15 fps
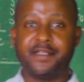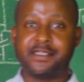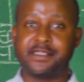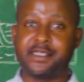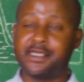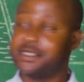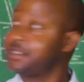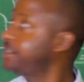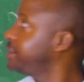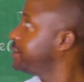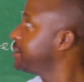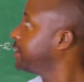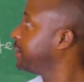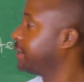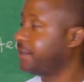this
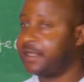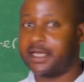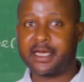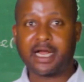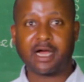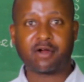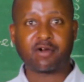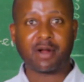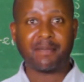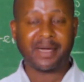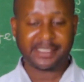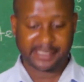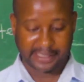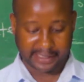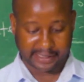is the
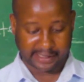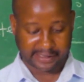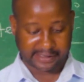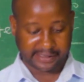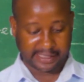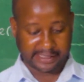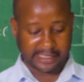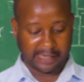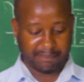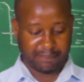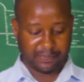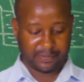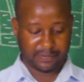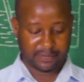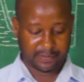diagrammatic setup
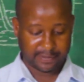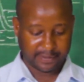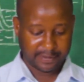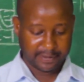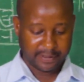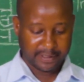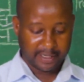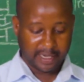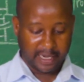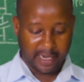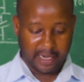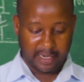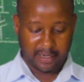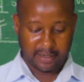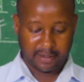
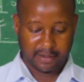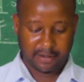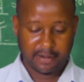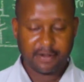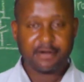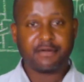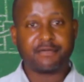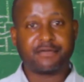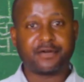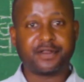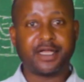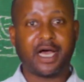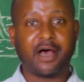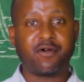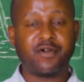uh, for
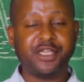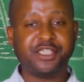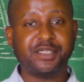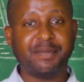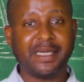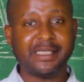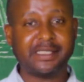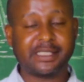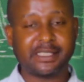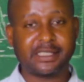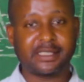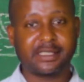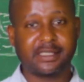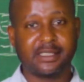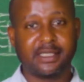the arrangement
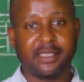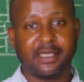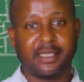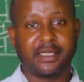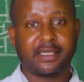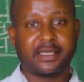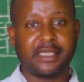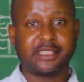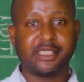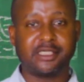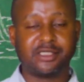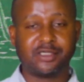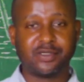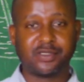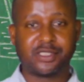that
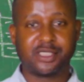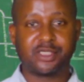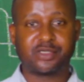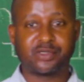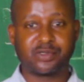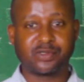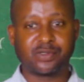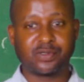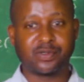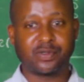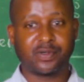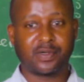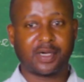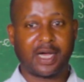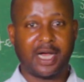is used
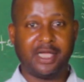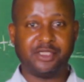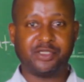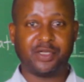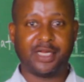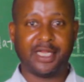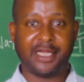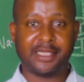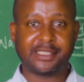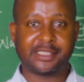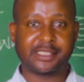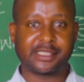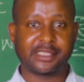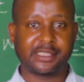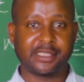to
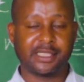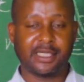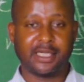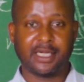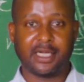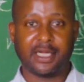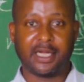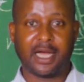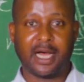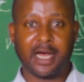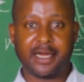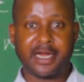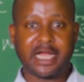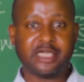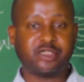isolate uh,
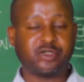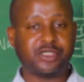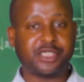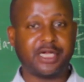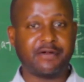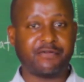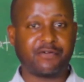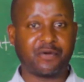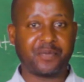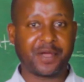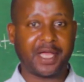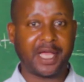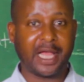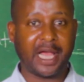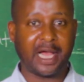nitrogen
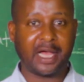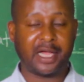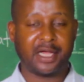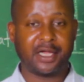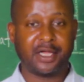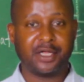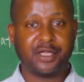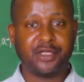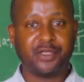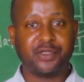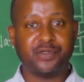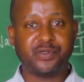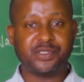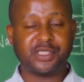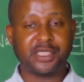from air
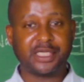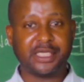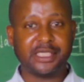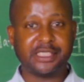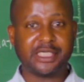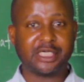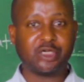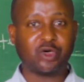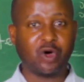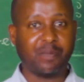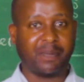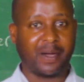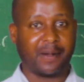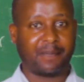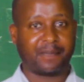using heated
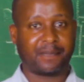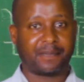copper.